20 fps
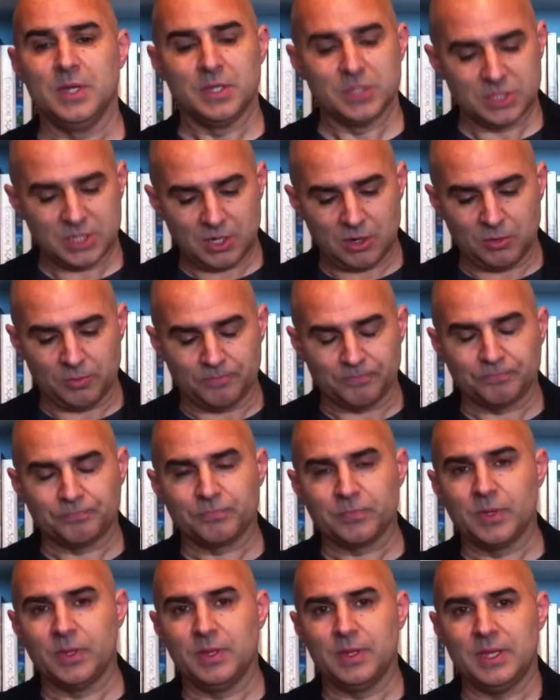So,
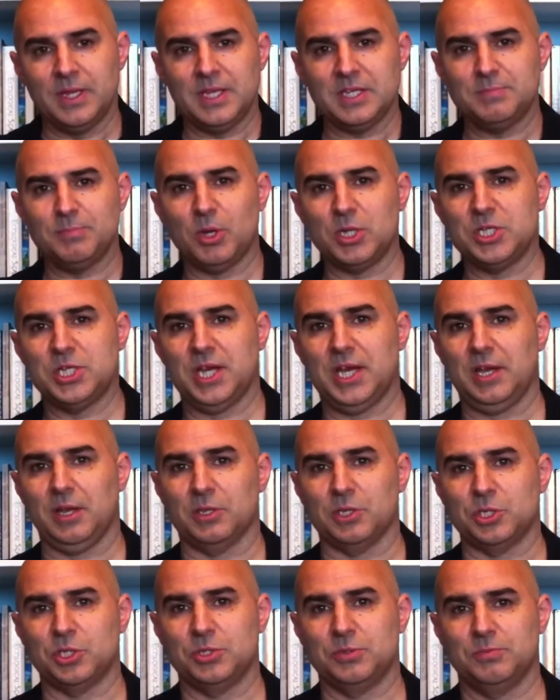here's my
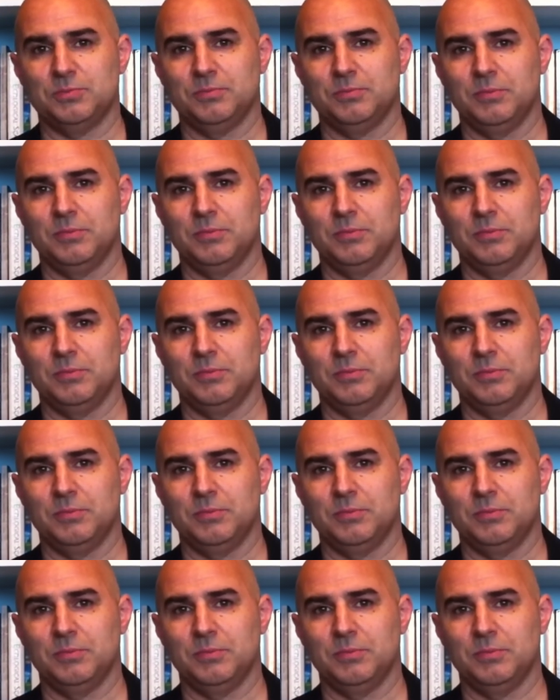challenge.